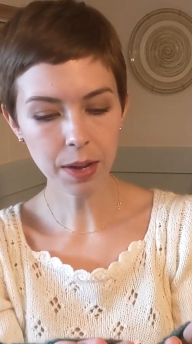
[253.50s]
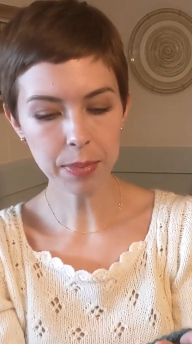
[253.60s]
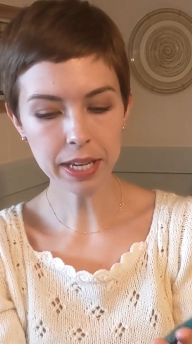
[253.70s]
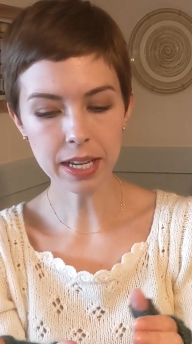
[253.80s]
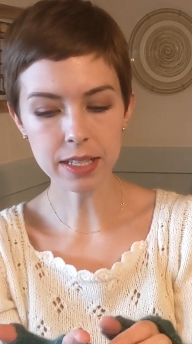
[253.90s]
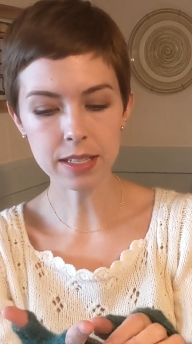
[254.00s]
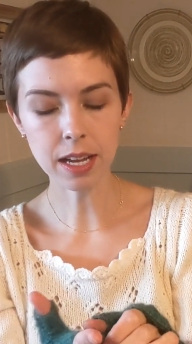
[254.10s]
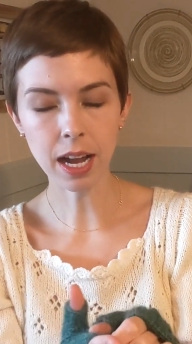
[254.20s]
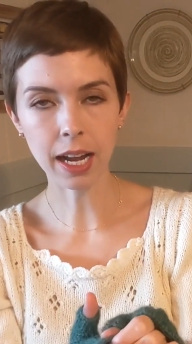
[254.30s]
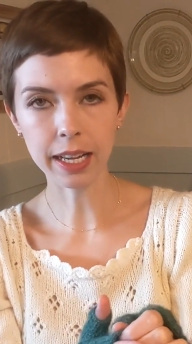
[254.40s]
because
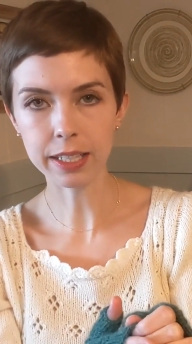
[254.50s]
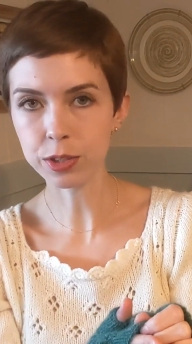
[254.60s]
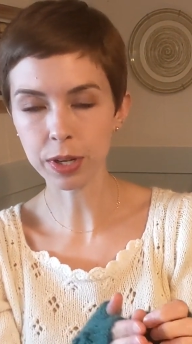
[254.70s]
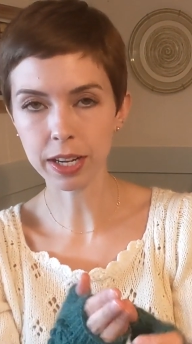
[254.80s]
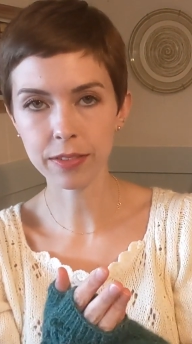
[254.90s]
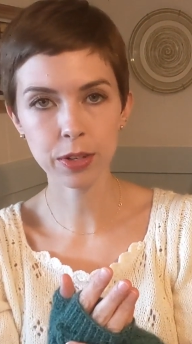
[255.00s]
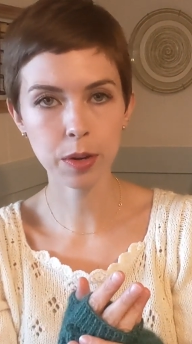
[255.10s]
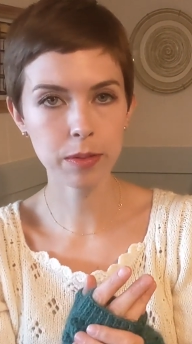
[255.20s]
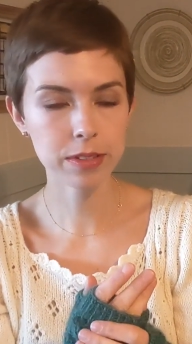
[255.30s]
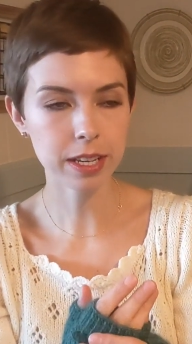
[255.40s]
I do not have
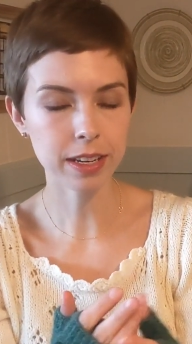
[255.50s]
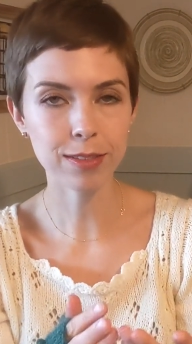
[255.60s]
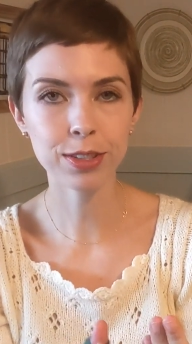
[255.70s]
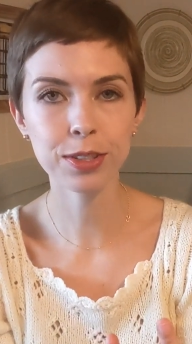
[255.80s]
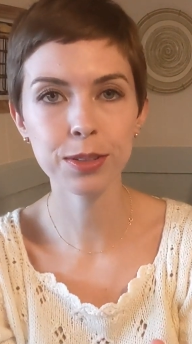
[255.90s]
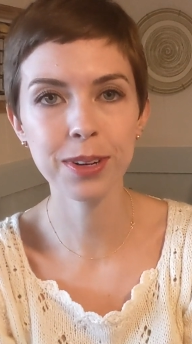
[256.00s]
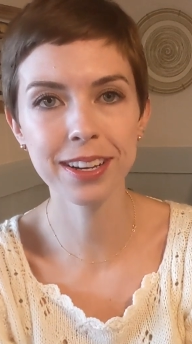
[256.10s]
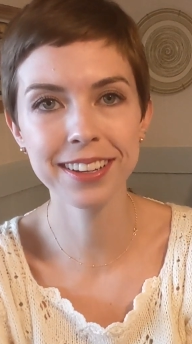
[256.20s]
notes. I never do.